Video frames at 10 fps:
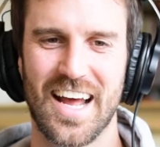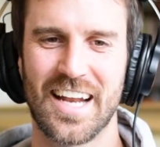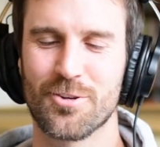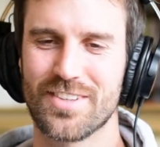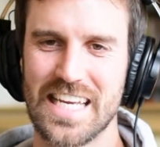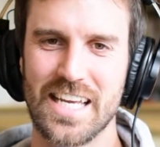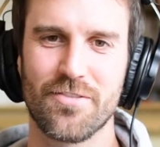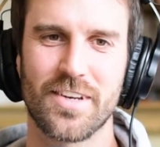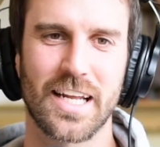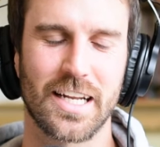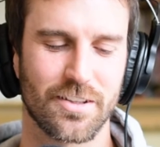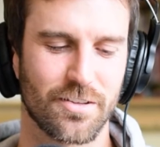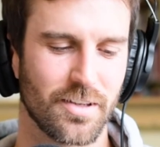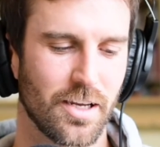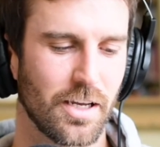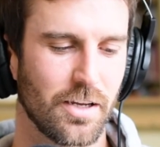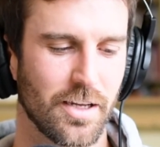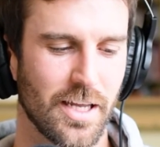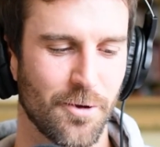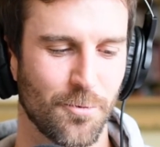And it was the evening, and so
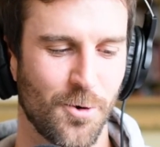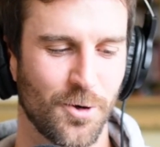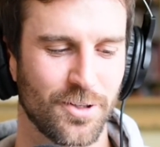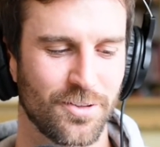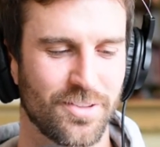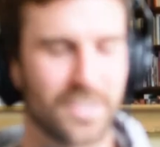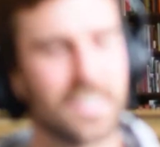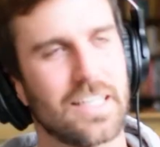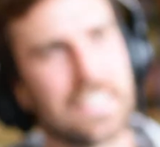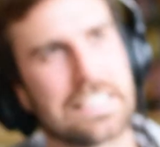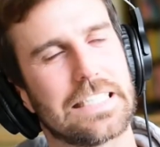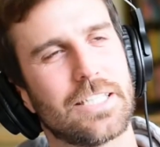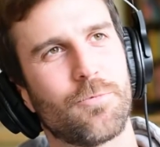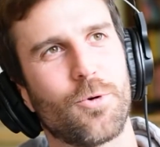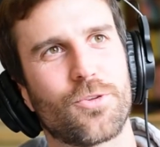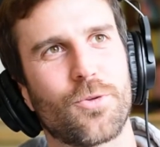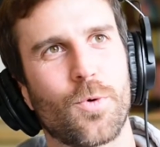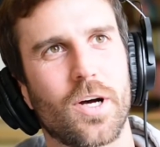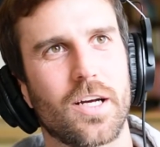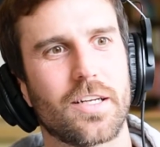it was, what's the
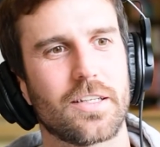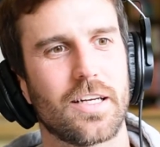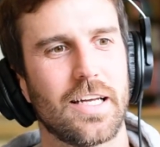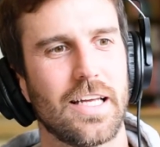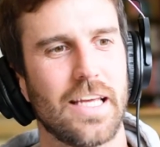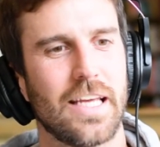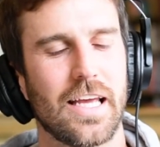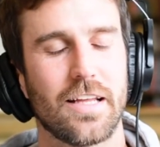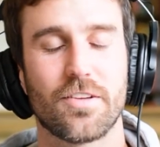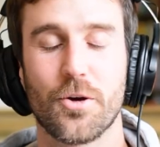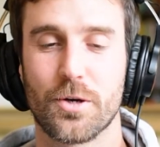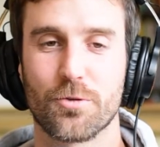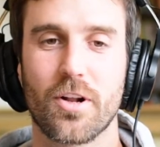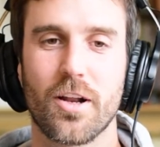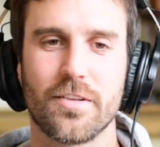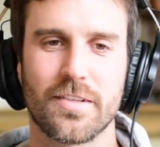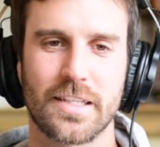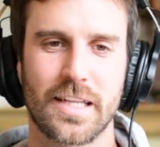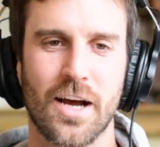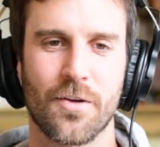word? So it was
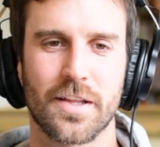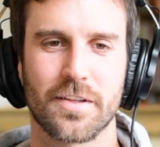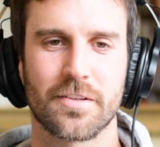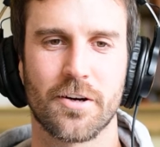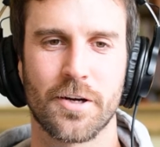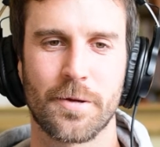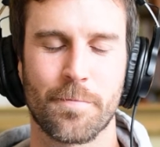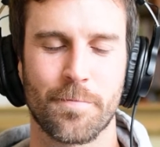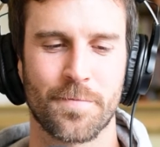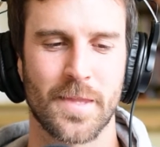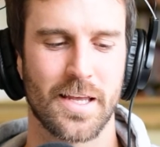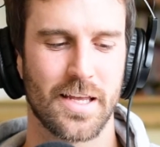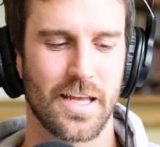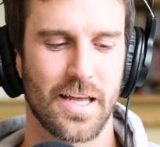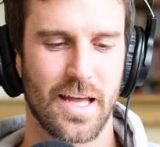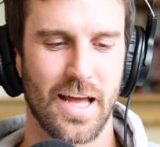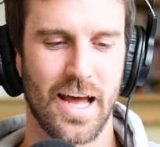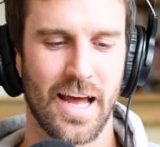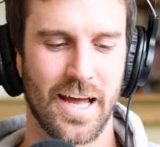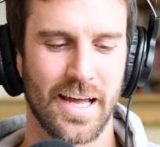closing down at the time.
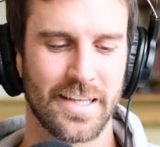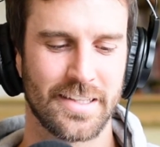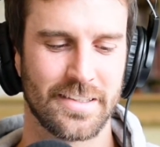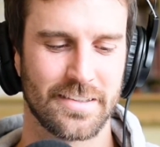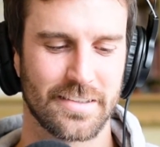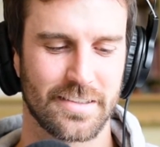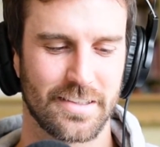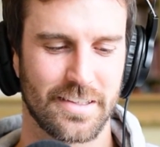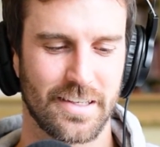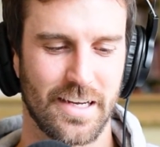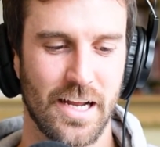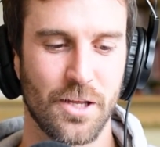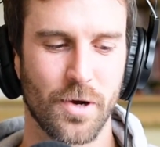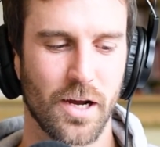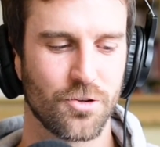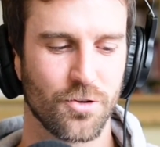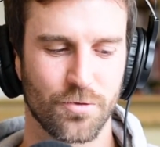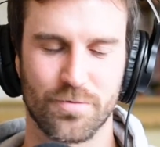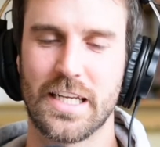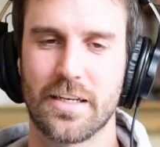And anyway, I sort
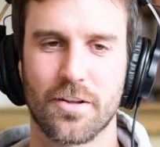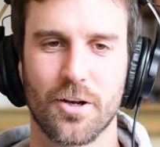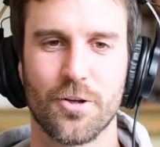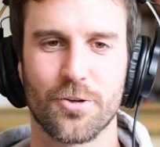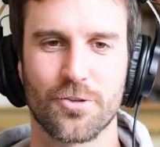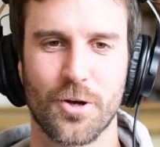of needed the loo.